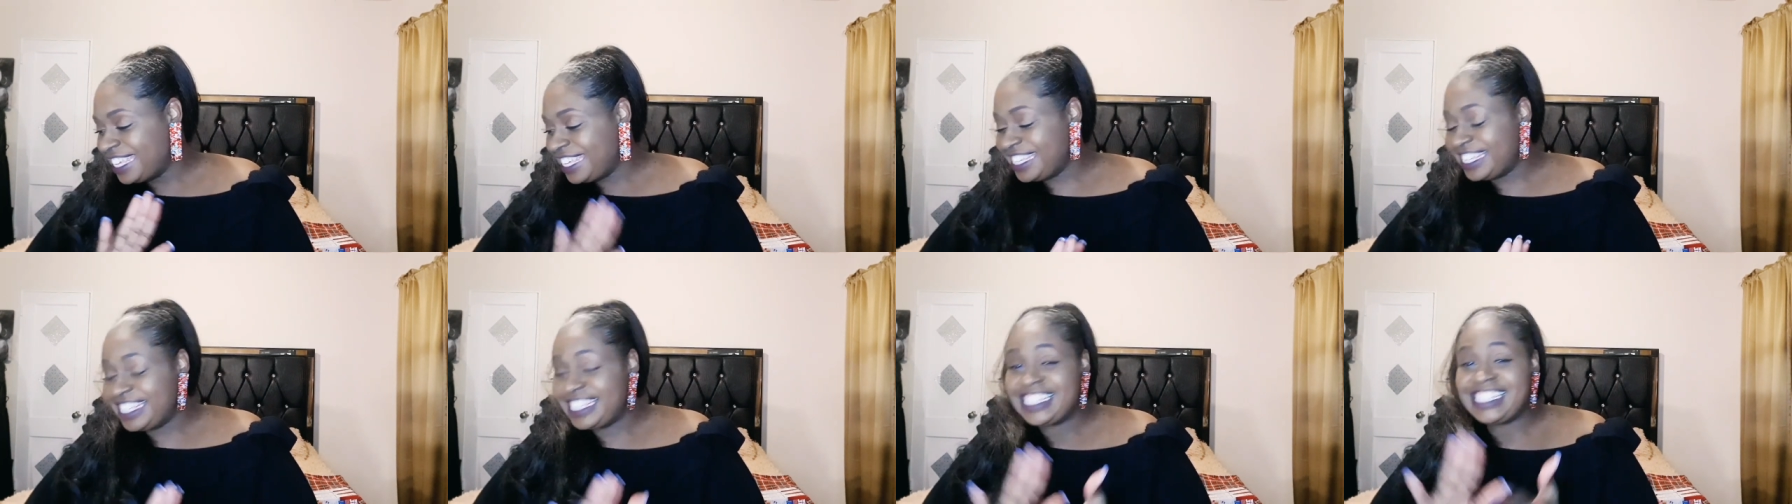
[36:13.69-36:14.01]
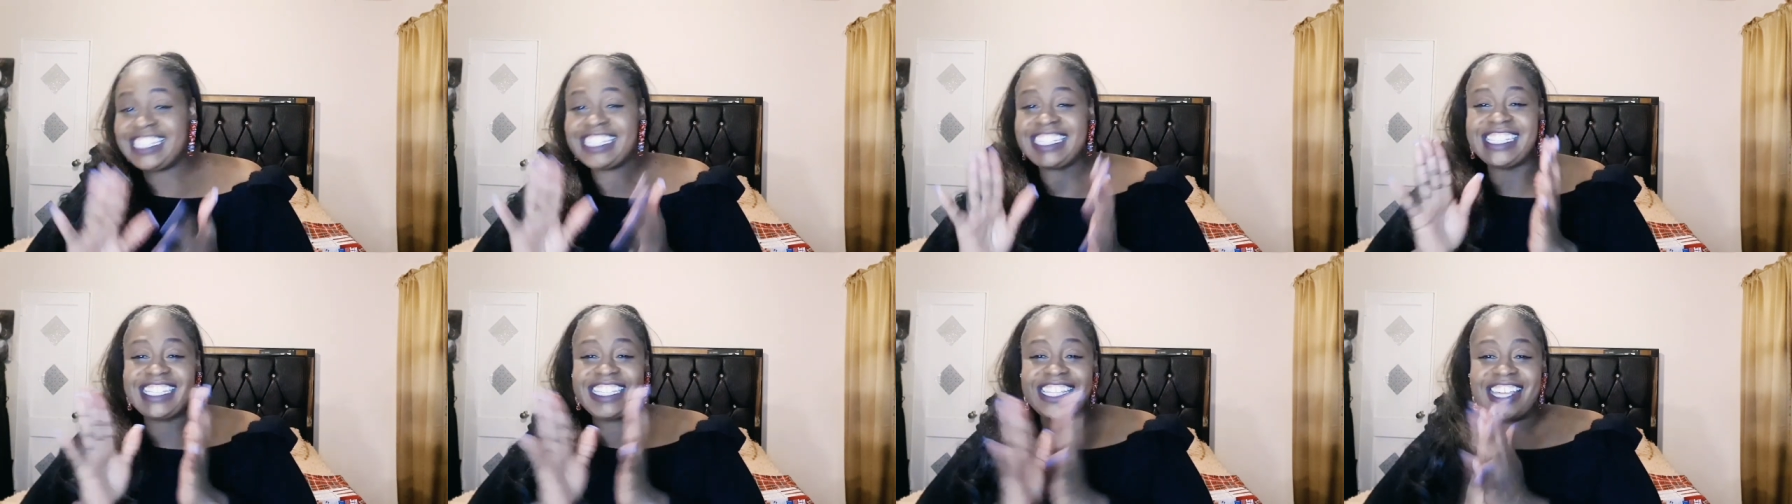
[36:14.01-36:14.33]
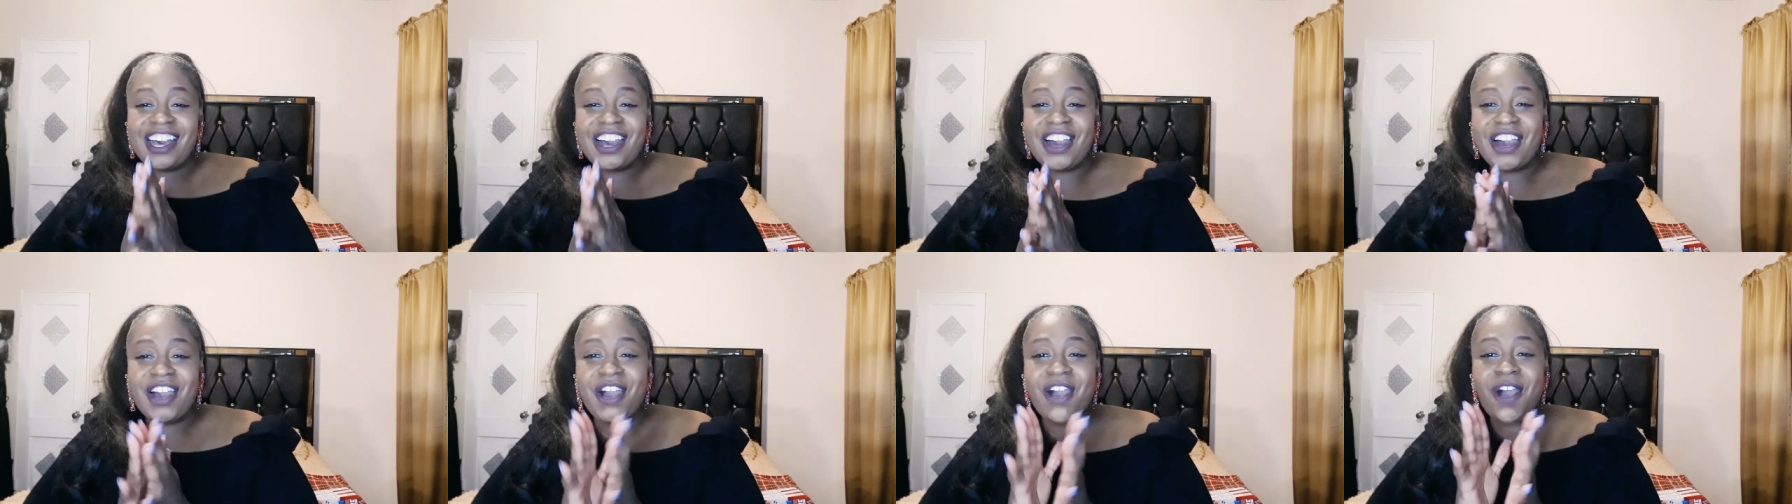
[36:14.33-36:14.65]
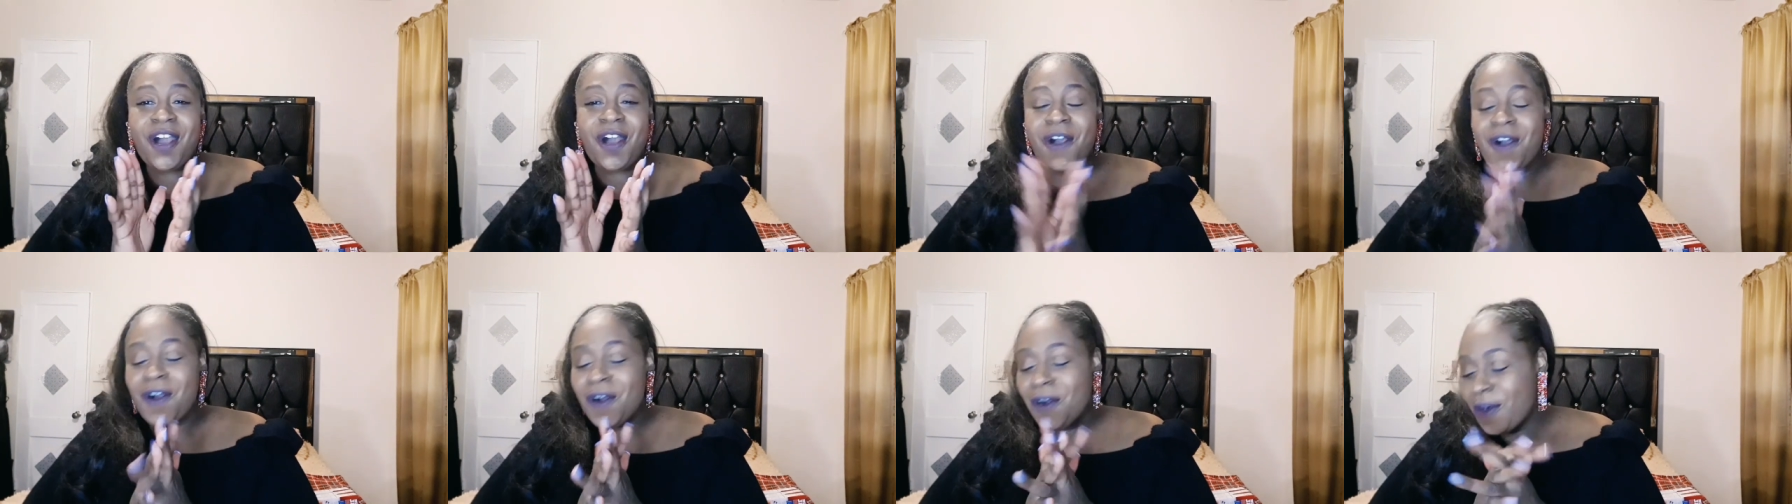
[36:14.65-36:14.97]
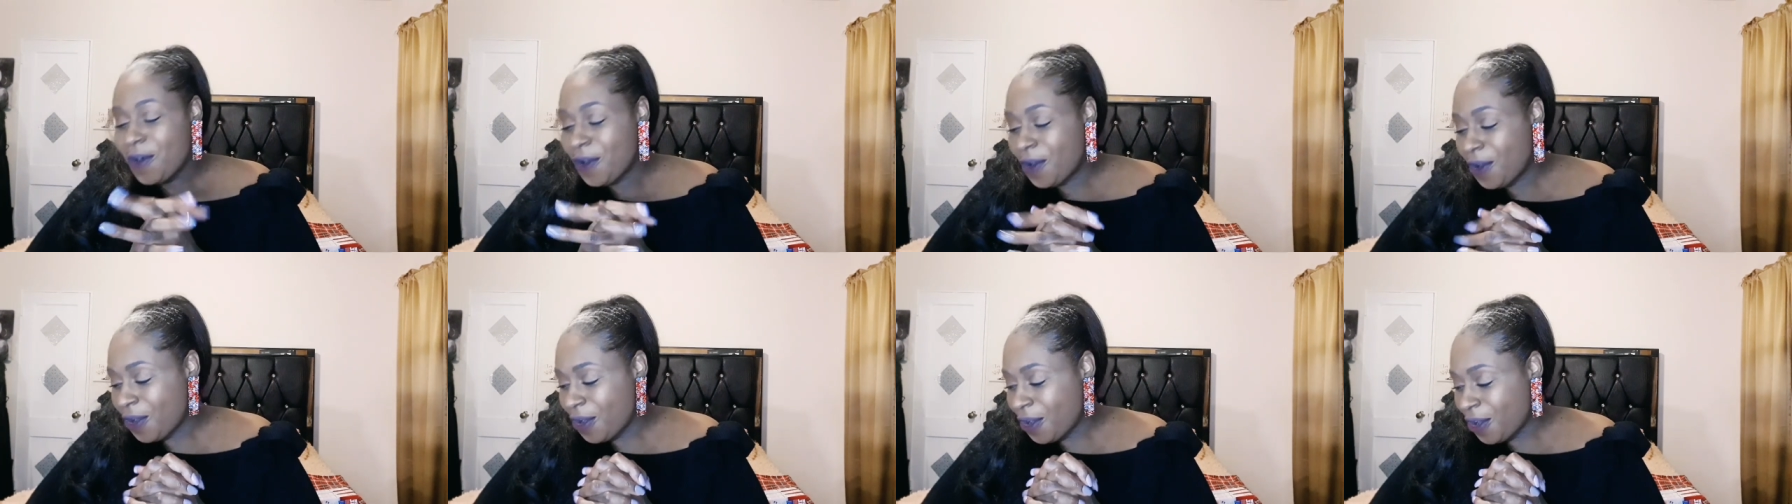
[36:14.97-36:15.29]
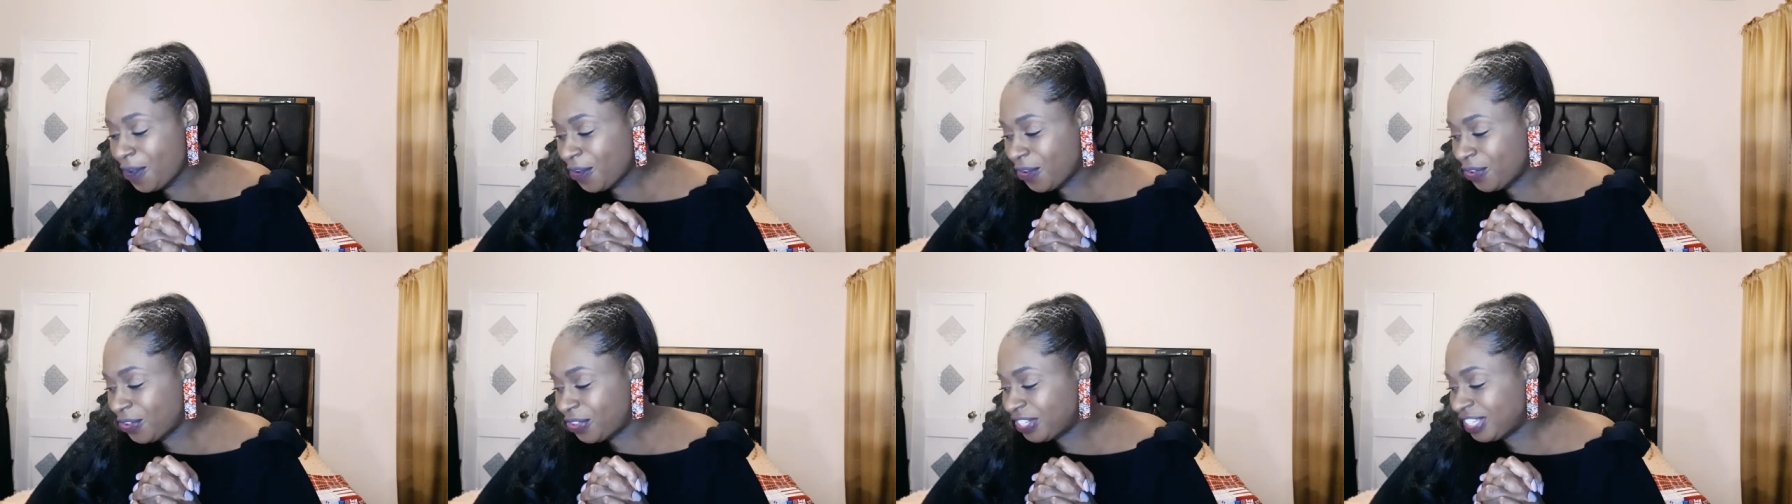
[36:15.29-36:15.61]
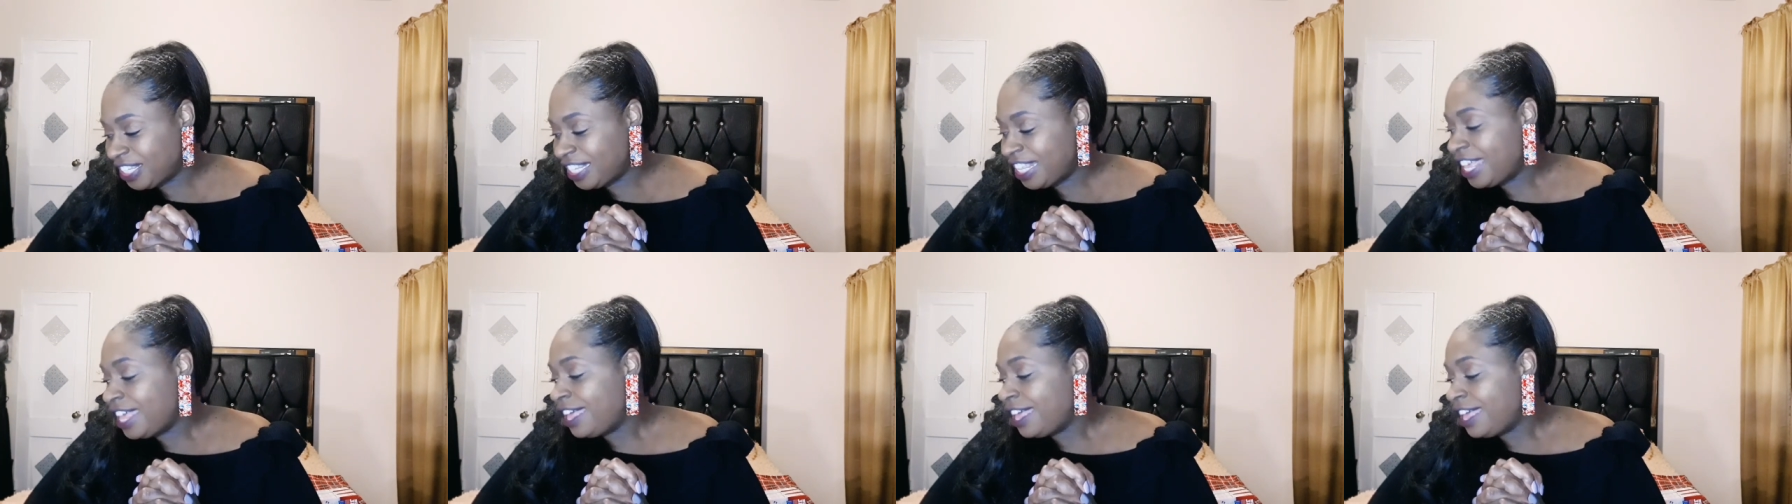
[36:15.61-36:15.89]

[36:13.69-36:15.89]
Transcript: is the haul.